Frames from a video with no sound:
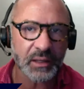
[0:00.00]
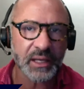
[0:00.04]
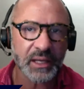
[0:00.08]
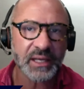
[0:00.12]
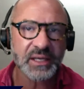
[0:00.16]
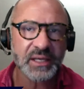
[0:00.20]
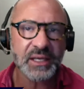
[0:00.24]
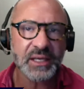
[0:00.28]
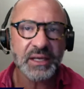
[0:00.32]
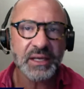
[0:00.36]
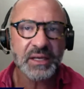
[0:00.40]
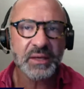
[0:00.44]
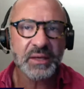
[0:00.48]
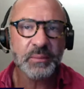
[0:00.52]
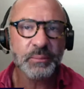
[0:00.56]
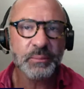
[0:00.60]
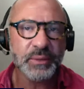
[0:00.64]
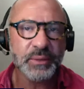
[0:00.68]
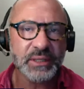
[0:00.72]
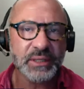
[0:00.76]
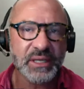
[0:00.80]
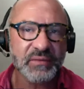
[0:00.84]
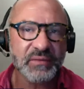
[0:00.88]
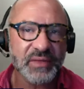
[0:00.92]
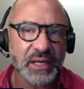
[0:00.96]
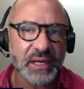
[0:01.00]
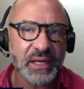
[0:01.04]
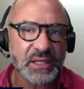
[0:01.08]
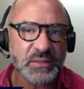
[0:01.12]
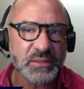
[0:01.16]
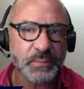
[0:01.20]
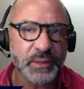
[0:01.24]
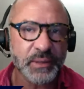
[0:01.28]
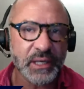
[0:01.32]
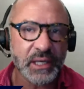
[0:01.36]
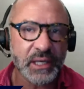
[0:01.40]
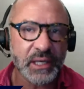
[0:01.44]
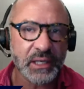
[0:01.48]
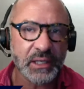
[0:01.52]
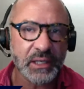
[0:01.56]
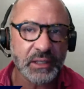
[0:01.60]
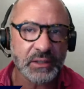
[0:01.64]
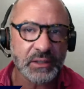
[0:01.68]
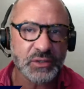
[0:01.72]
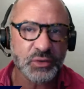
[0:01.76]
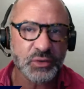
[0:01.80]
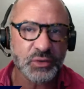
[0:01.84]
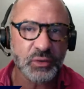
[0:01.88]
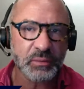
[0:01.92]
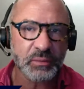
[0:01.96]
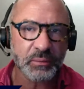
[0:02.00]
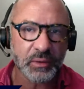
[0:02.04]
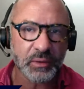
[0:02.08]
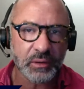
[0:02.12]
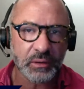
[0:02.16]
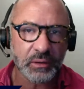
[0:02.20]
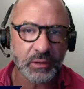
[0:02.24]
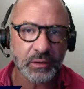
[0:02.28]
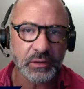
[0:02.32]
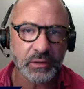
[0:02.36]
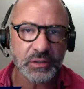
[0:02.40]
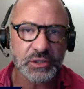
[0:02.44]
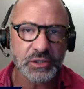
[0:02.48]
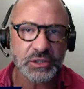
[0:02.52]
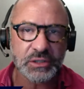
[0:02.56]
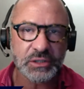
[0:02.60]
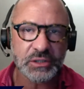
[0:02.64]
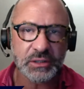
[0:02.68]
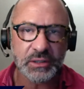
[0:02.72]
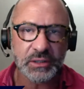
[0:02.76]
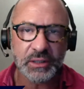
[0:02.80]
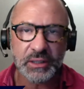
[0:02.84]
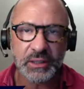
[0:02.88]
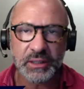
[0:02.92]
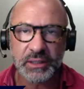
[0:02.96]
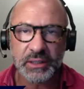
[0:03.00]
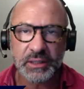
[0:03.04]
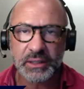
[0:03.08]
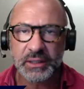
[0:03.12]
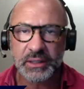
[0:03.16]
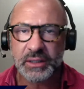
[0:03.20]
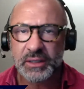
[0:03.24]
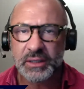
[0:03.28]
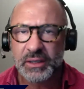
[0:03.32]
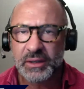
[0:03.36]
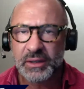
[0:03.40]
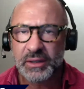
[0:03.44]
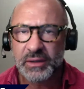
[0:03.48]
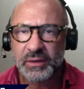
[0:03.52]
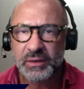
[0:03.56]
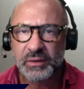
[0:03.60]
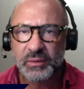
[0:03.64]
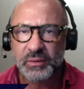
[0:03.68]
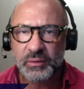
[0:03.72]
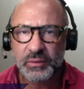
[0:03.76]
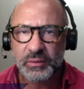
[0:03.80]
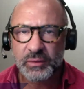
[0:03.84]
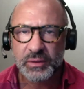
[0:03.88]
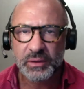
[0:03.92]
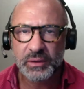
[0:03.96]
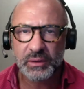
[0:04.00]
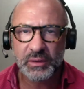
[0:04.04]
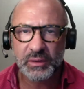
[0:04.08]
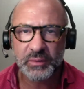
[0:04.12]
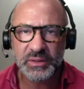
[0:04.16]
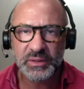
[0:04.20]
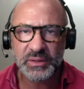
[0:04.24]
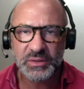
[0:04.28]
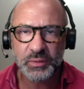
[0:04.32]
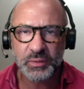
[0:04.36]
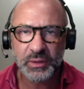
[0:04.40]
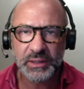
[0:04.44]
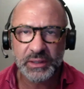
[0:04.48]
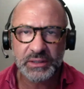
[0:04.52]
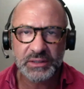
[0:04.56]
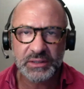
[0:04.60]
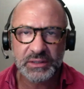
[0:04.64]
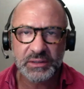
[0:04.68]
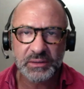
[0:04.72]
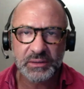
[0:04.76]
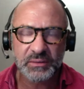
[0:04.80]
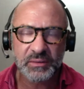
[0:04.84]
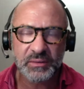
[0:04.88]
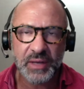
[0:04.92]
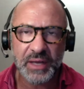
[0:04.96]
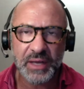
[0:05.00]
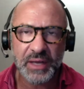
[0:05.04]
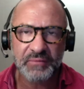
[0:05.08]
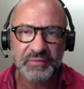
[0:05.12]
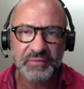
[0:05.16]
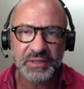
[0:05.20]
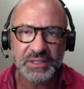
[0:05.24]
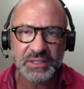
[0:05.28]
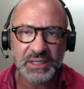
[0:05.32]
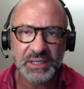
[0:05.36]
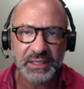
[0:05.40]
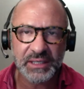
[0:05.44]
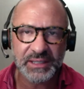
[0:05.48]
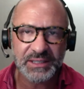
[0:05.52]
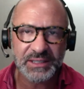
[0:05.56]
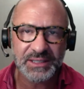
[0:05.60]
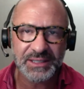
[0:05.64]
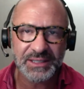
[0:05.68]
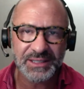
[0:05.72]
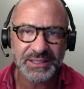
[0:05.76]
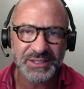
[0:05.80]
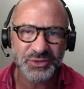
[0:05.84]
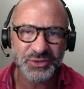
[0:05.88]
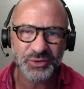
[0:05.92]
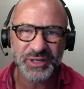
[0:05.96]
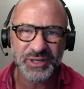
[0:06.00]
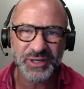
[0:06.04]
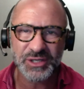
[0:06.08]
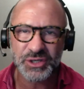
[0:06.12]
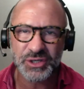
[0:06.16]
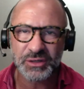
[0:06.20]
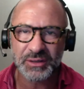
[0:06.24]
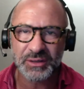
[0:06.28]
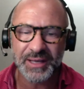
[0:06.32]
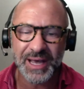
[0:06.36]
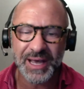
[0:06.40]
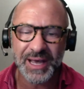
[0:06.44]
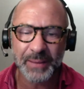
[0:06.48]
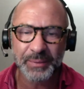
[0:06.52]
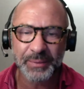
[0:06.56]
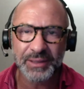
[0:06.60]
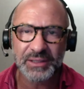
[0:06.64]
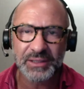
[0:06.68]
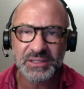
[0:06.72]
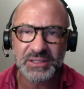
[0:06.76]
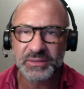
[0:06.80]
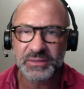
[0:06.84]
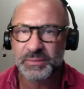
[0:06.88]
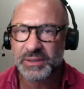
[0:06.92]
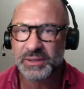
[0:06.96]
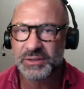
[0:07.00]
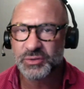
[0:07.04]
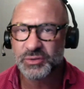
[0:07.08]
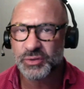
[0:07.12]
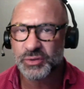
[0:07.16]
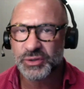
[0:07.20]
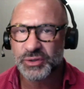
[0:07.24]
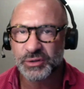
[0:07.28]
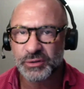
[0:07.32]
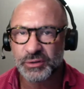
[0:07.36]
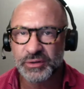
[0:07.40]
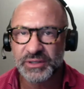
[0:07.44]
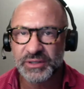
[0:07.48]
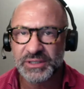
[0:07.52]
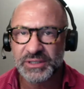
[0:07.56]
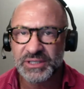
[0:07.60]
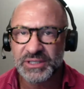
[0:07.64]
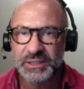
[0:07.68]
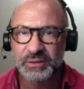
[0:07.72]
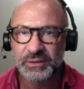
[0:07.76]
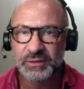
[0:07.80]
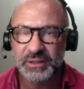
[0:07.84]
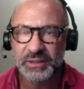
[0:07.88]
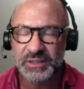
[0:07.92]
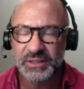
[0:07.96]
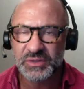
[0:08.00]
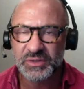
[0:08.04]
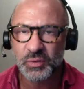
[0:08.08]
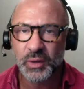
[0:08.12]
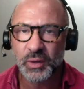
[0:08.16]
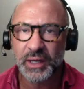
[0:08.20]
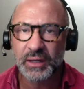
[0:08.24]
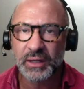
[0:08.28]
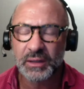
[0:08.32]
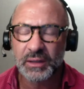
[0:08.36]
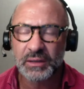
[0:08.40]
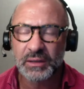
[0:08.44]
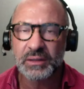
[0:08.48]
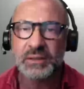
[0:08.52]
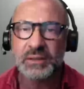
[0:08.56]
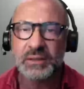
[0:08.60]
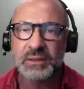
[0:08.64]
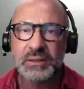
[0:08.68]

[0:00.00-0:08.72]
I believe that is beginning to emerge. Would always want to emphasize that it's traditional capitalism that has returned us here as well.